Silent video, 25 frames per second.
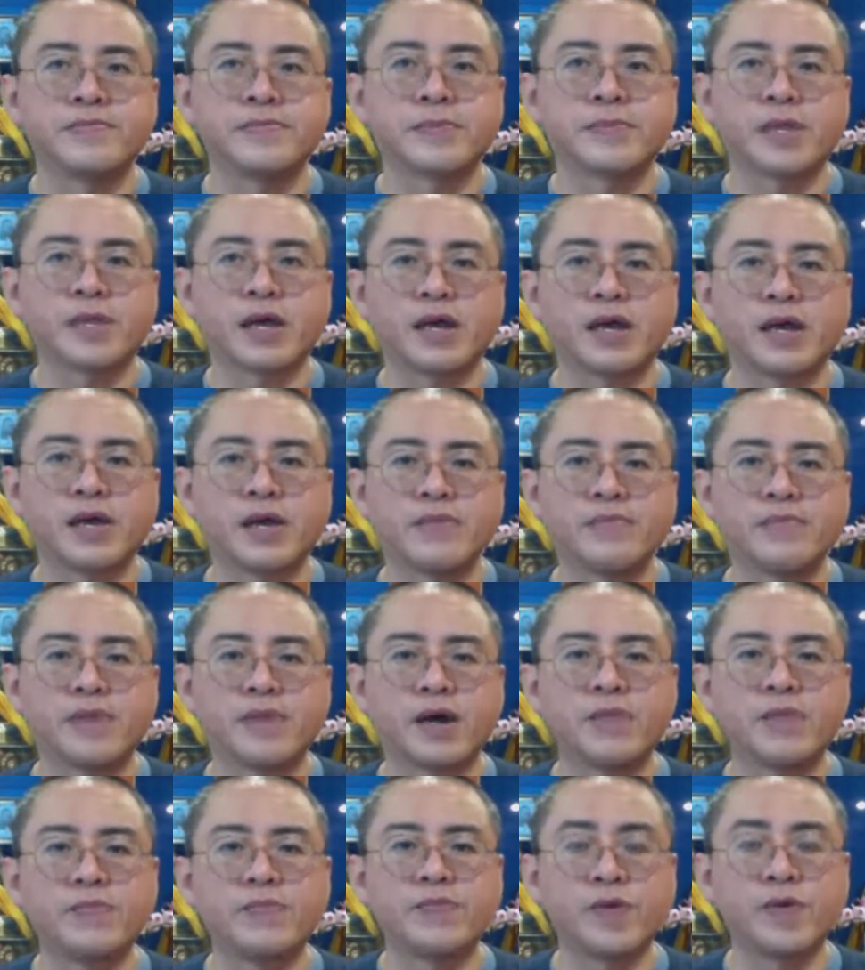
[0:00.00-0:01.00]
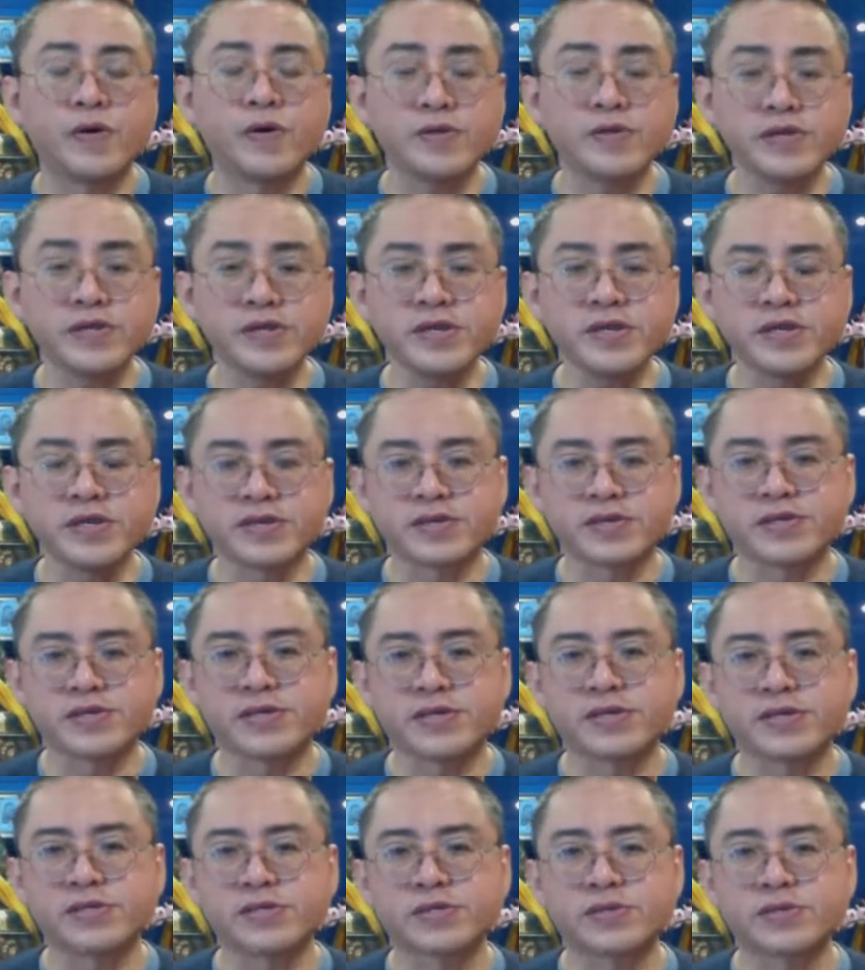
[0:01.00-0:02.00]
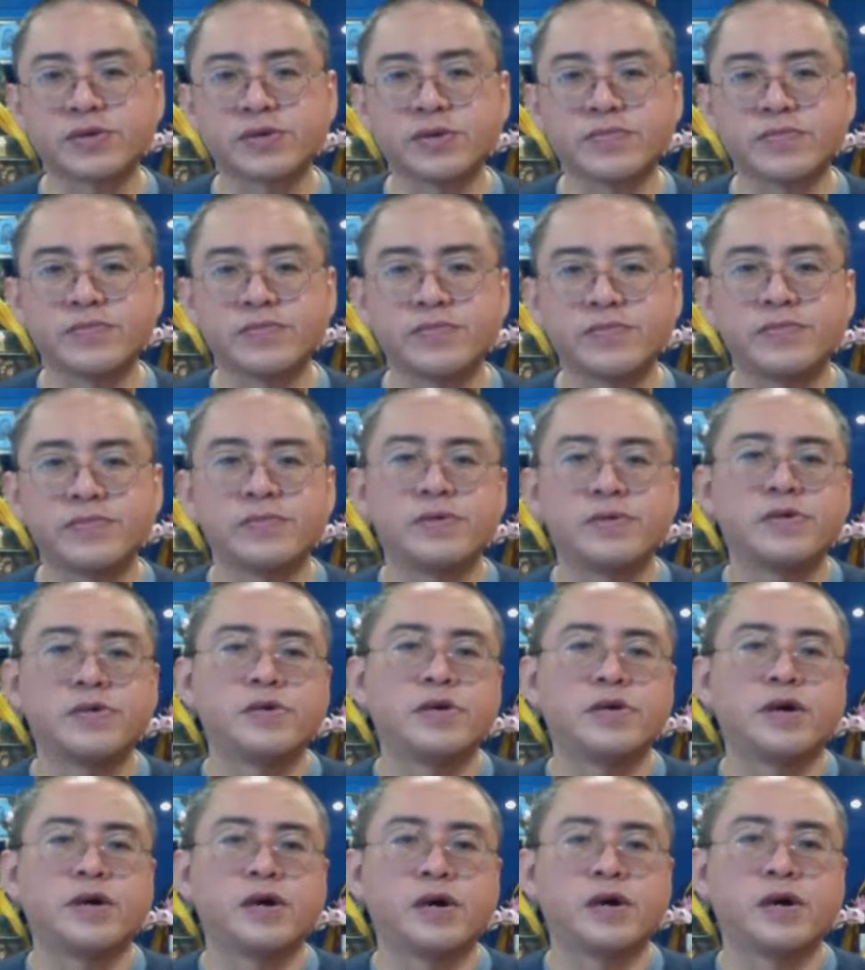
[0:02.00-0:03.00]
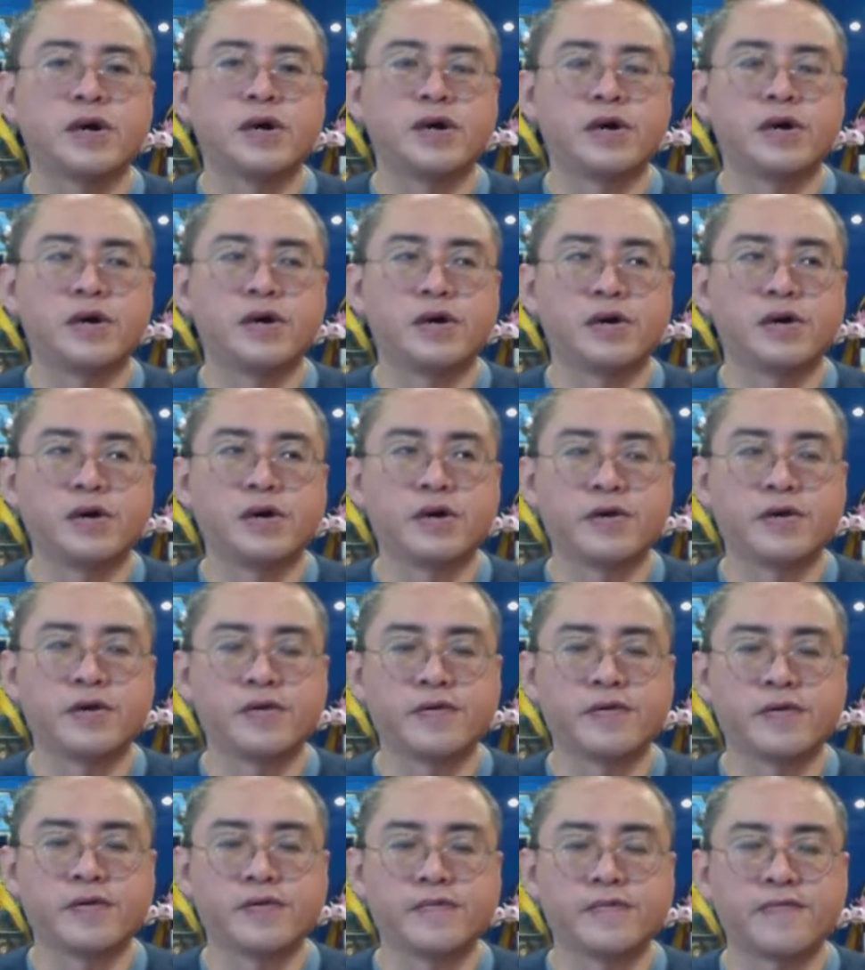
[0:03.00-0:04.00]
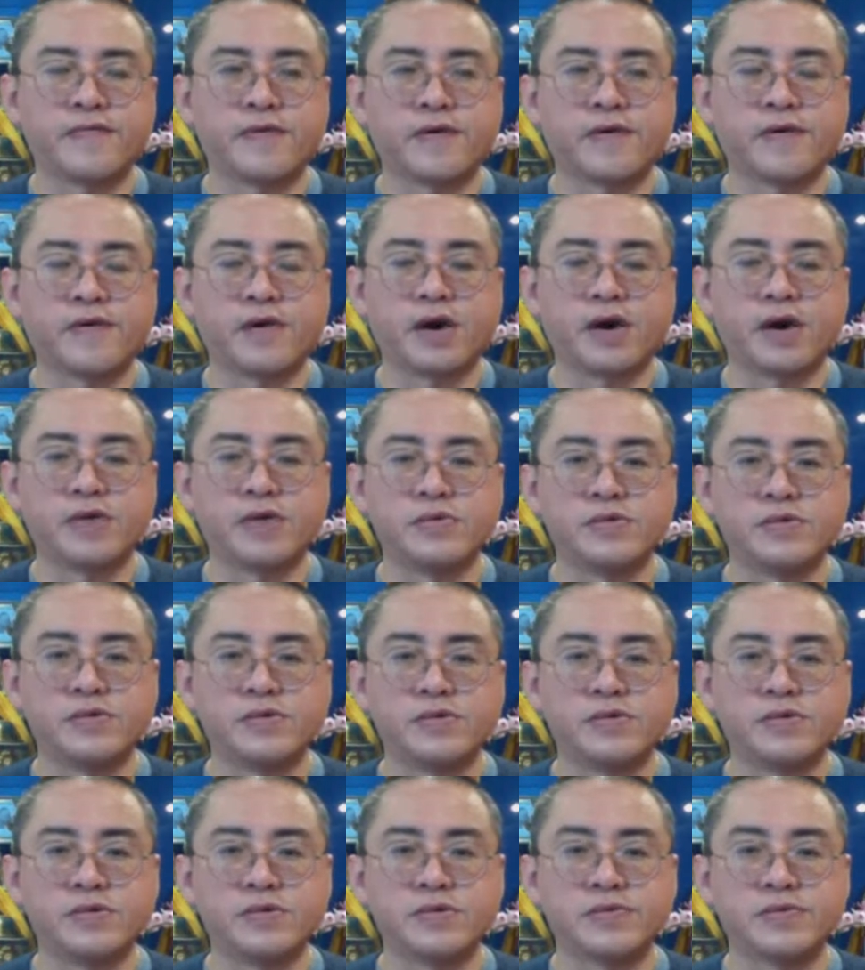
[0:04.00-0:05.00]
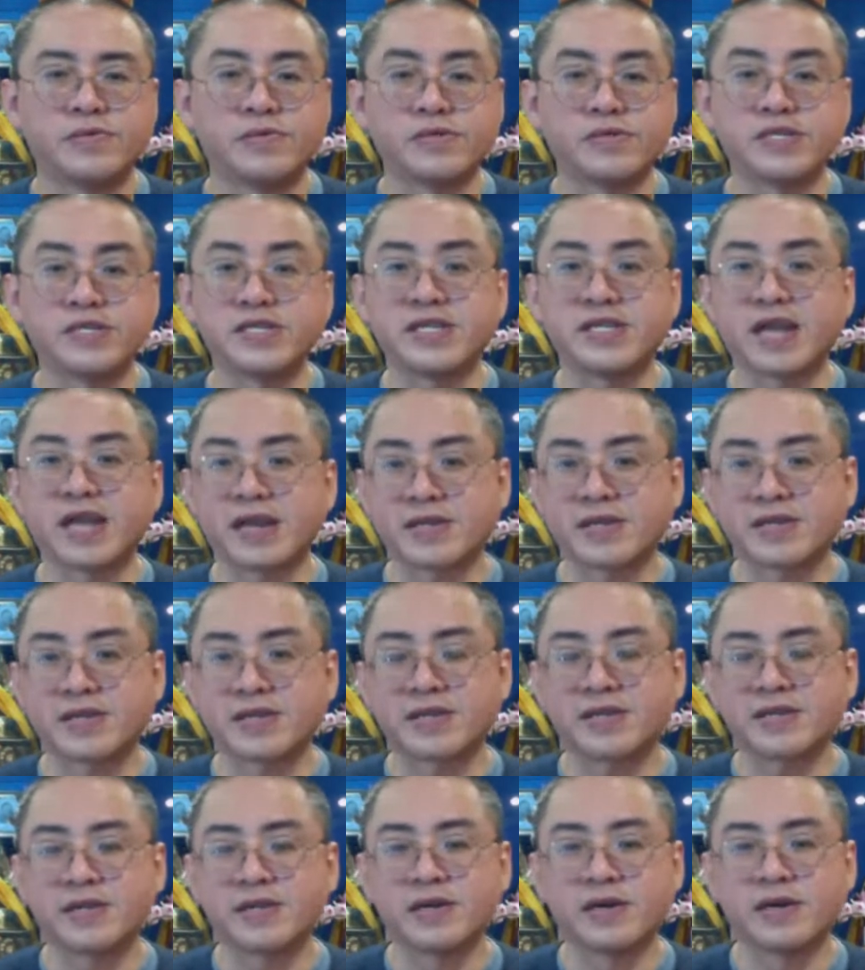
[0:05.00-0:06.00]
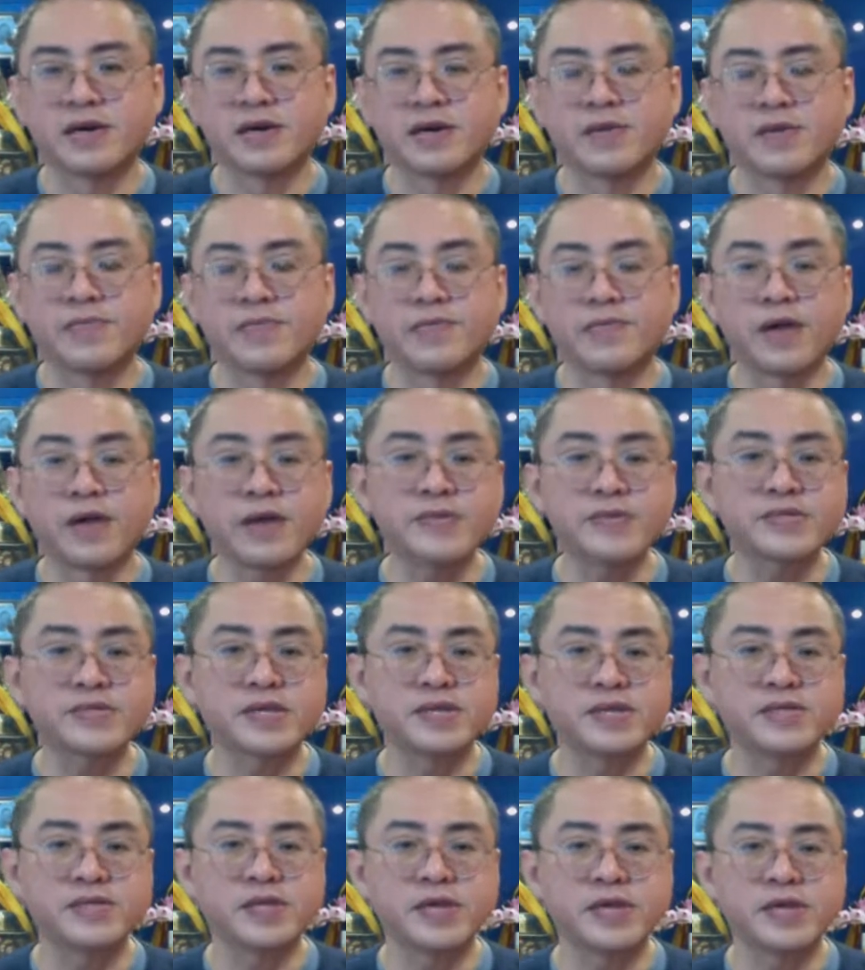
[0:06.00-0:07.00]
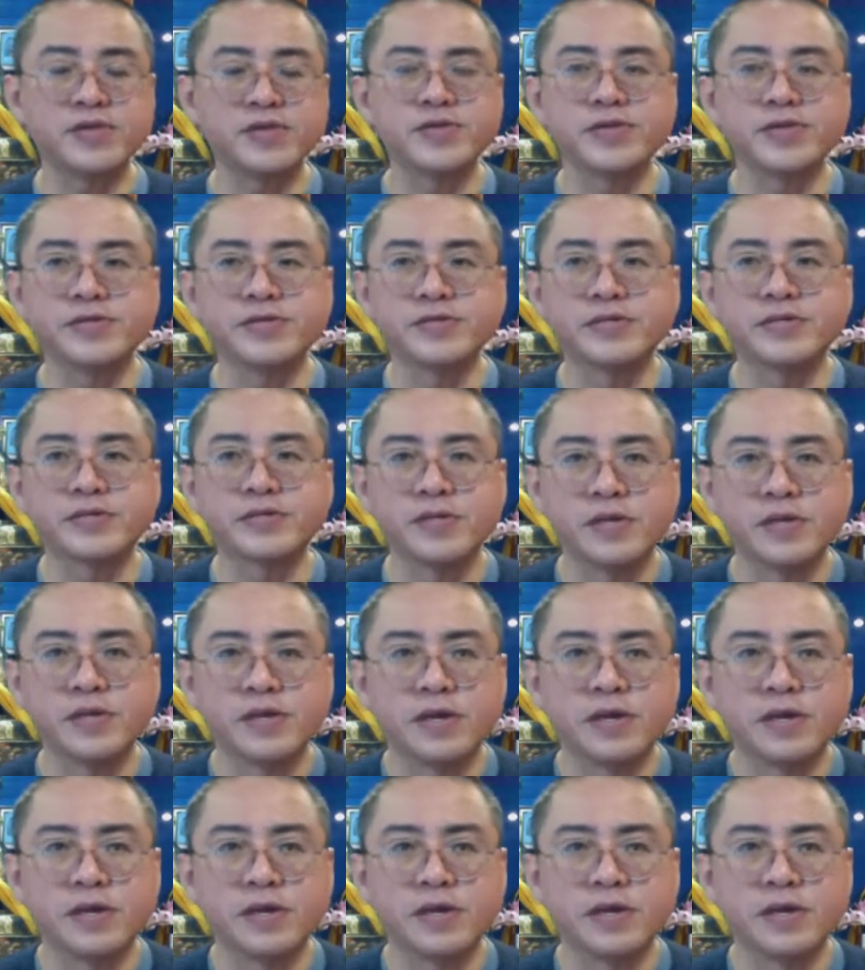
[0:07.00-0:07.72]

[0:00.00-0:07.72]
And by broadening the scope for detecting breath sensations,